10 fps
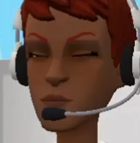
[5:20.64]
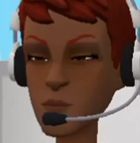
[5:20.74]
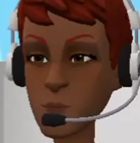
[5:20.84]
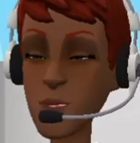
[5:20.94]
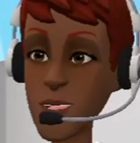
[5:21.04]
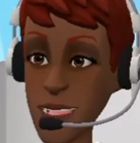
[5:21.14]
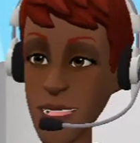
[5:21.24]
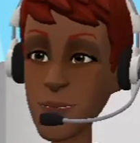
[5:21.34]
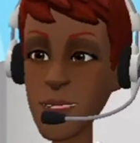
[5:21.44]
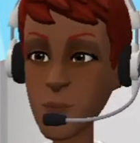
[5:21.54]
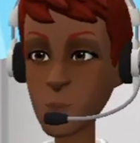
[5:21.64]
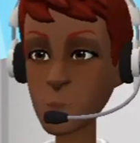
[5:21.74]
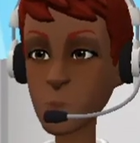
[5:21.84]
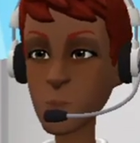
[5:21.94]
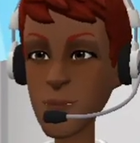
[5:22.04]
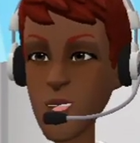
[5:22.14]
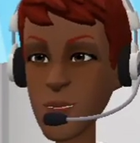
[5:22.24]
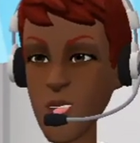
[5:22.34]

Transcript: Maybe you'd like to see Mrs.